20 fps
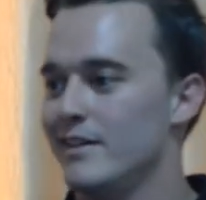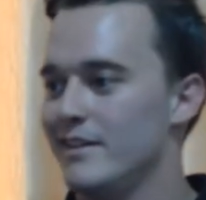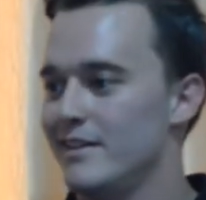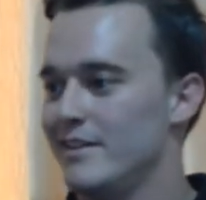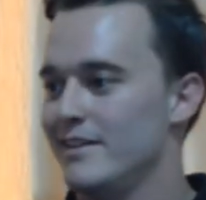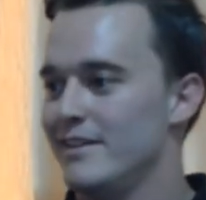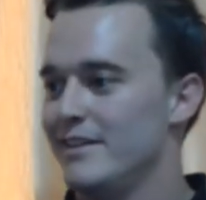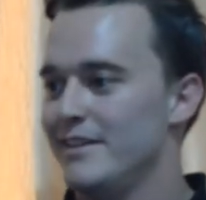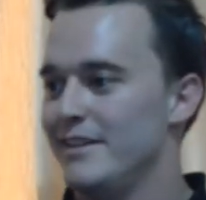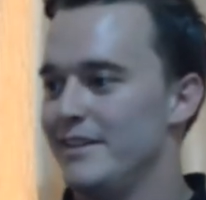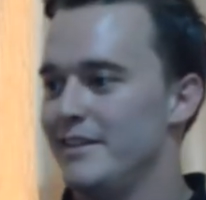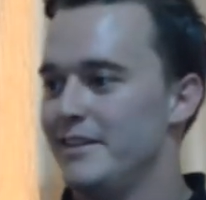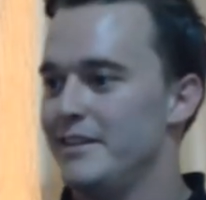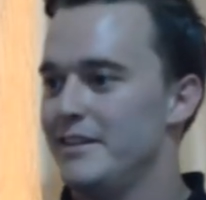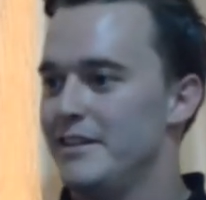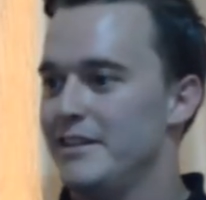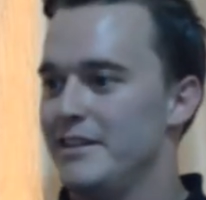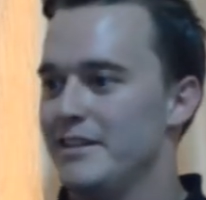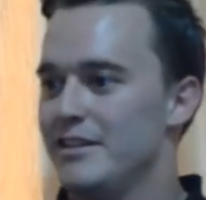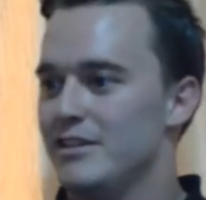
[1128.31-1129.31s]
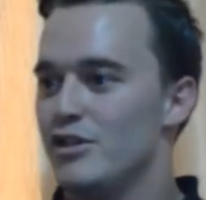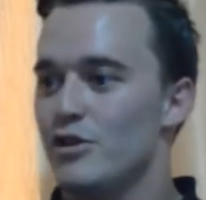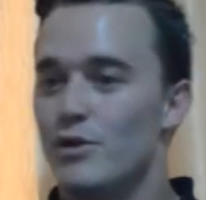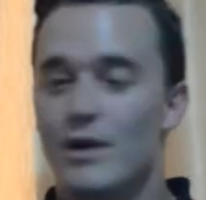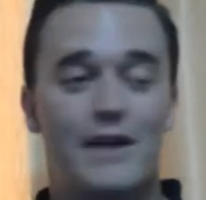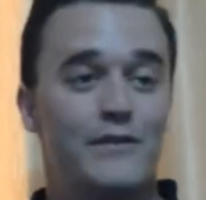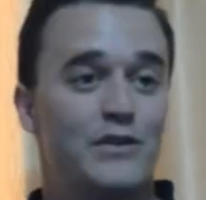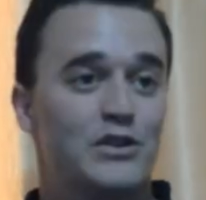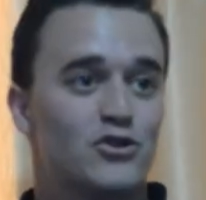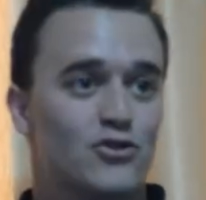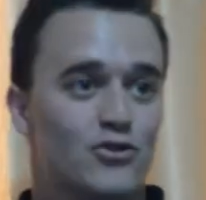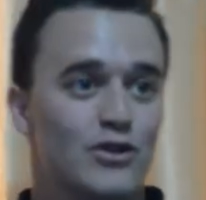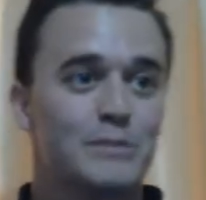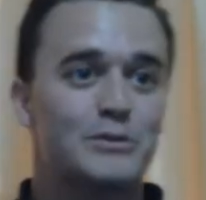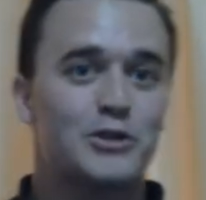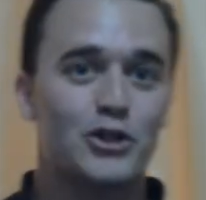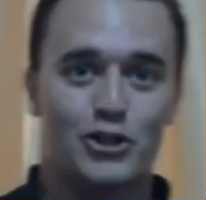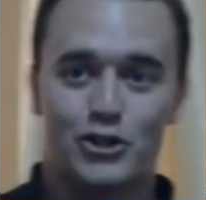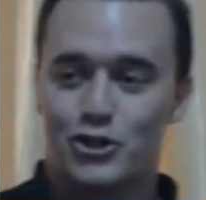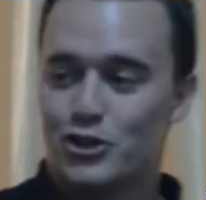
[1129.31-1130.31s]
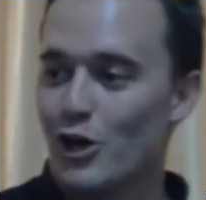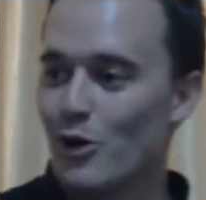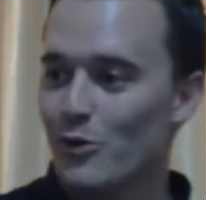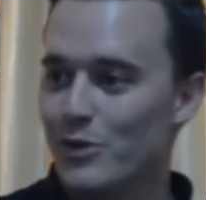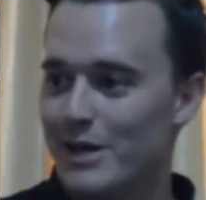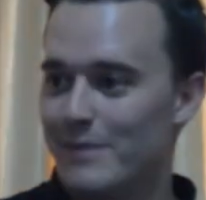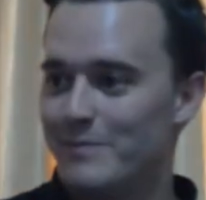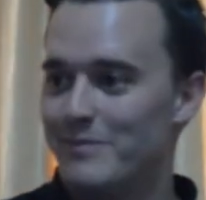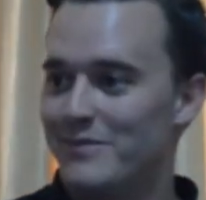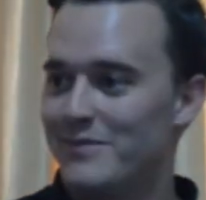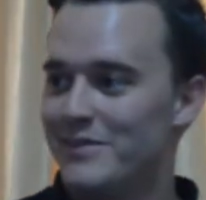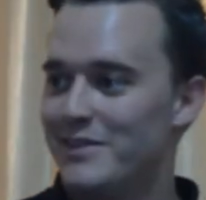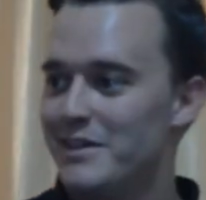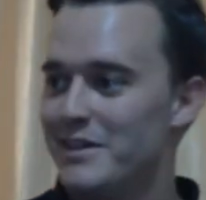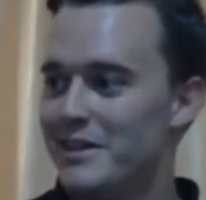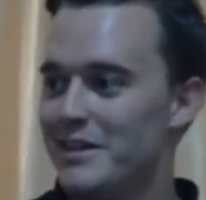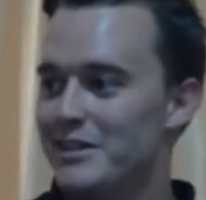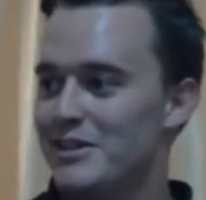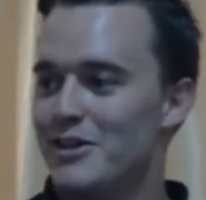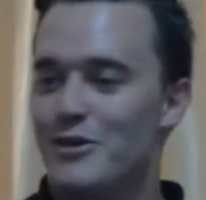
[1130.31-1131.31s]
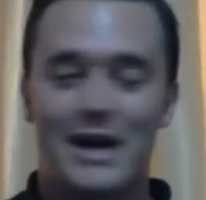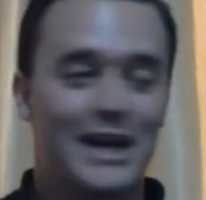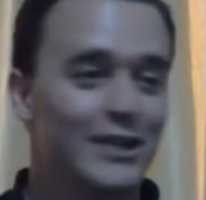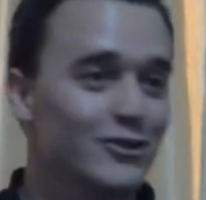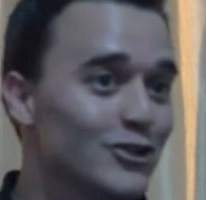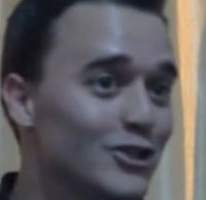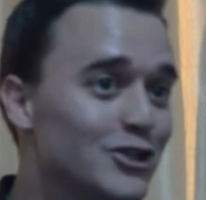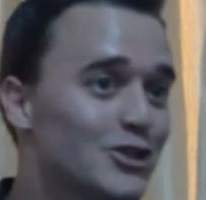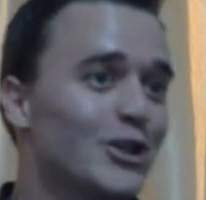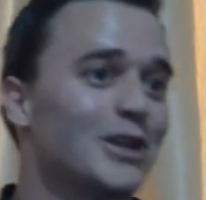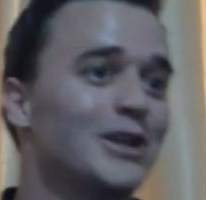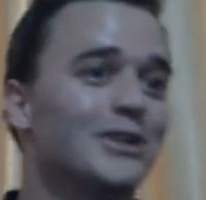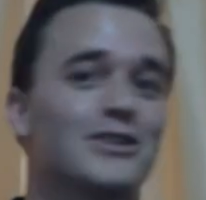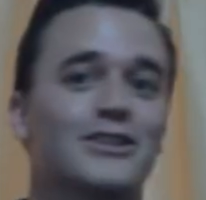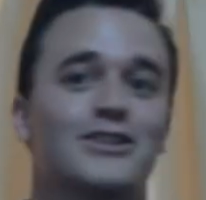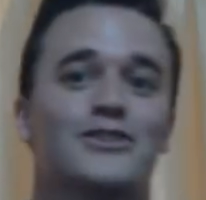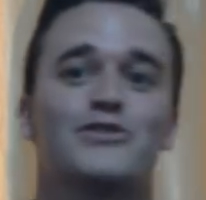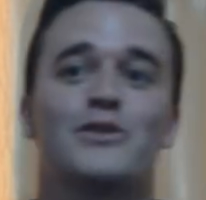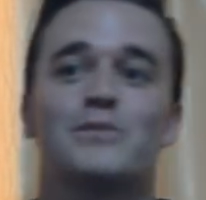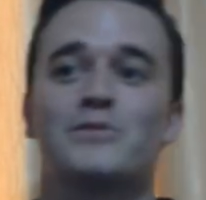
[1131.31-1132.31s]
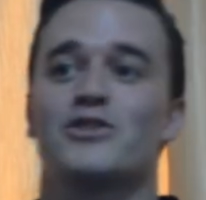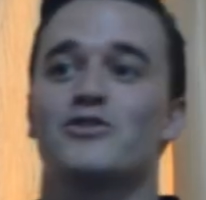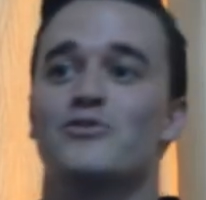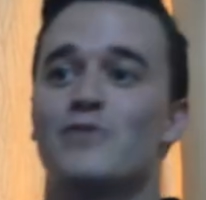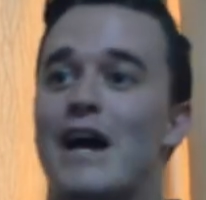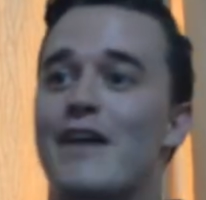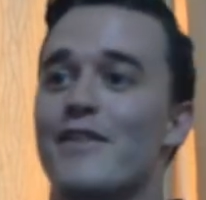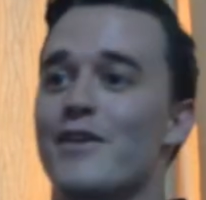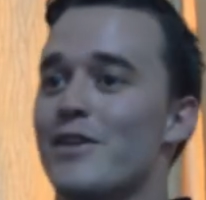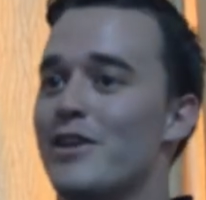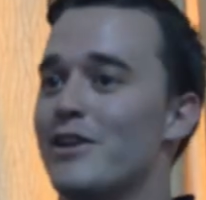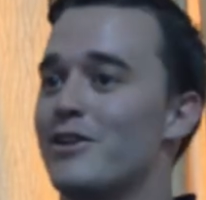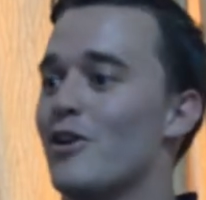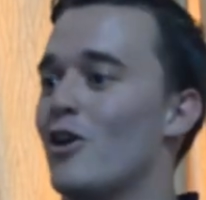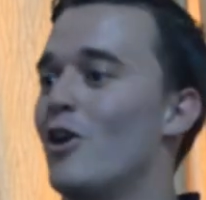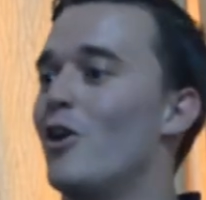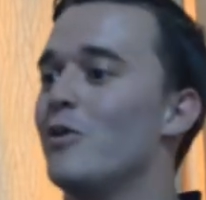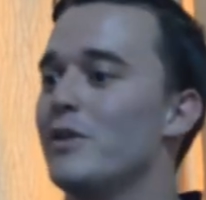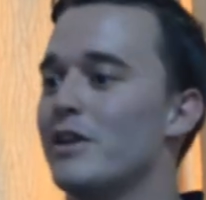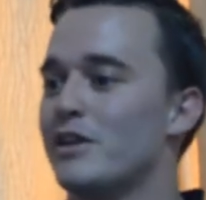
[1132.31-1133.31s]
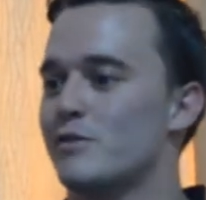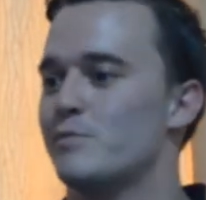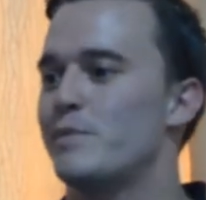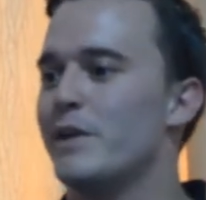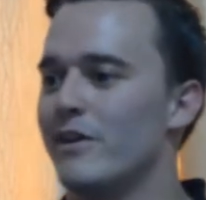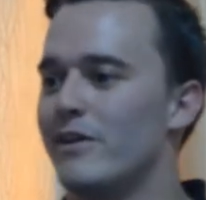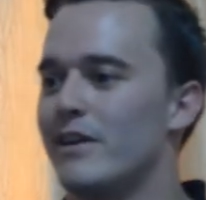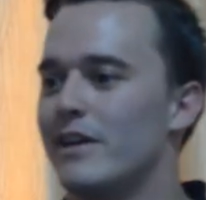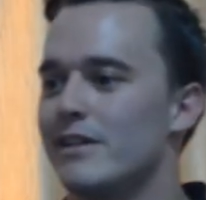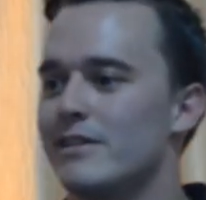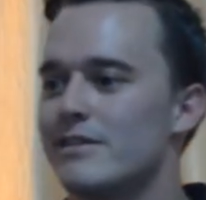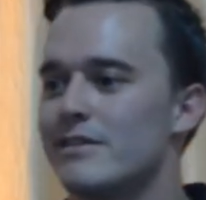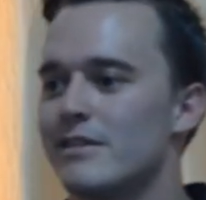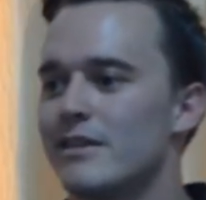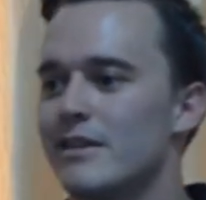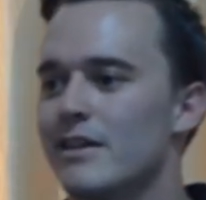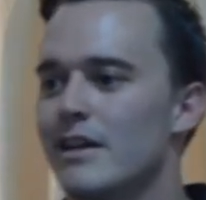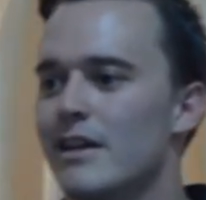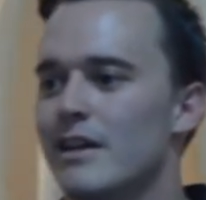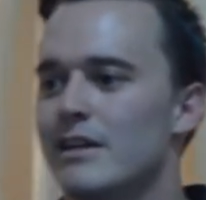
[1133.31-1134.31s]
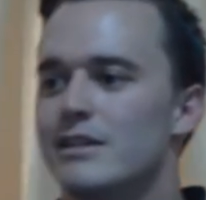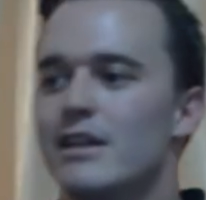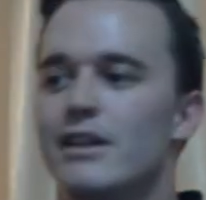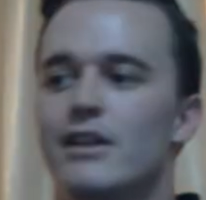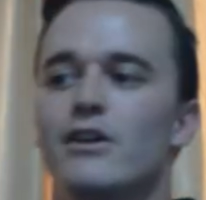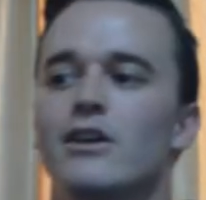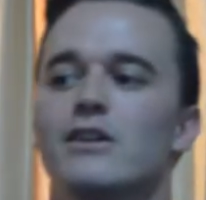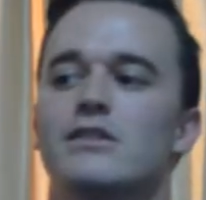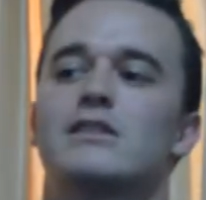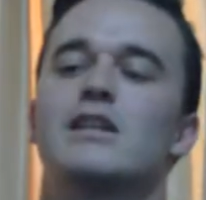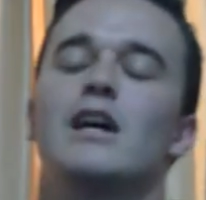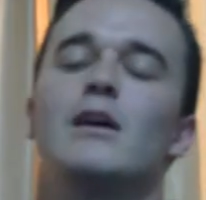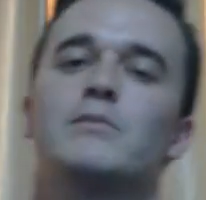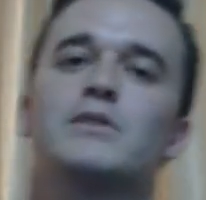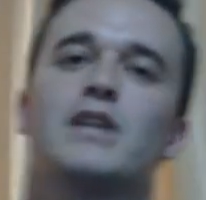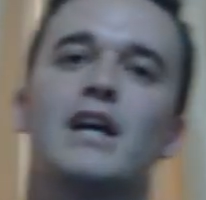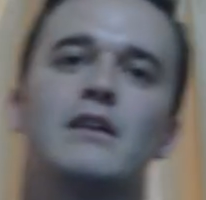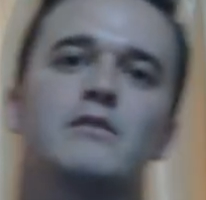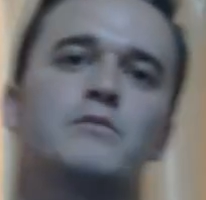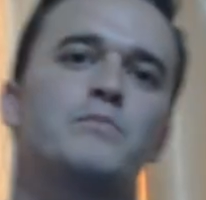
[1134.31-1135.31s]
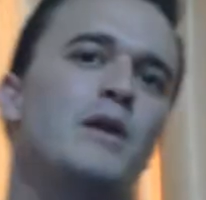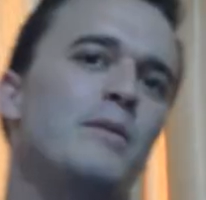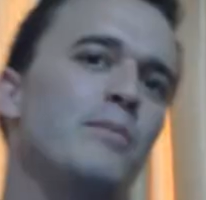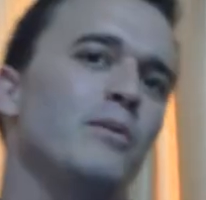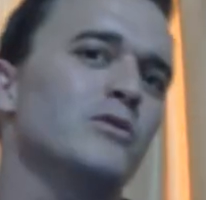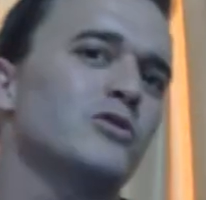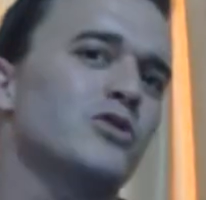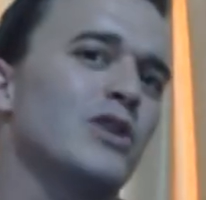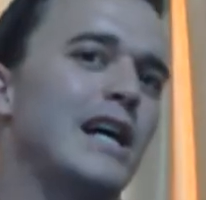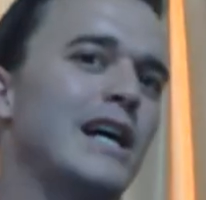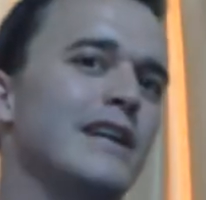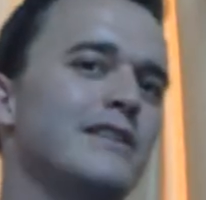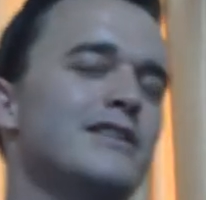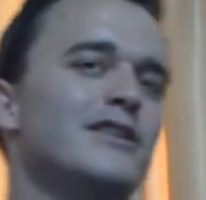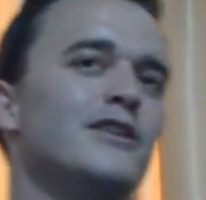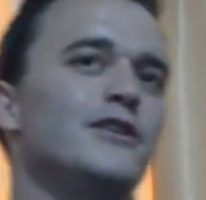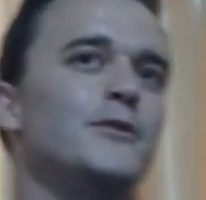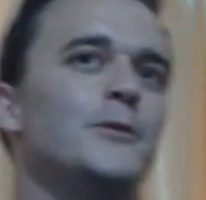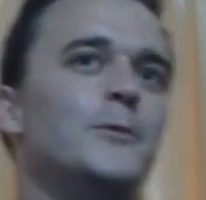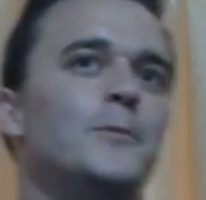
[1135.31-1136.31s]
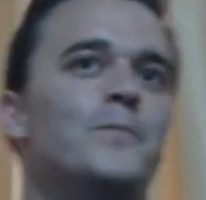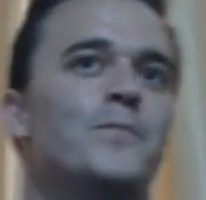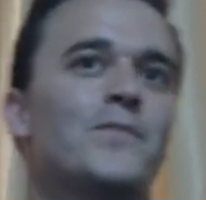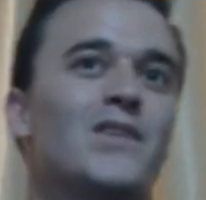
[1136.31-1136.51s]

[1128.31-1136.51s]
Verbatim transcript: Mm. Do you have a scripture to show them? Right. Do you actually turn to the scriptures rather than your own experience? See, there are sometimes people try to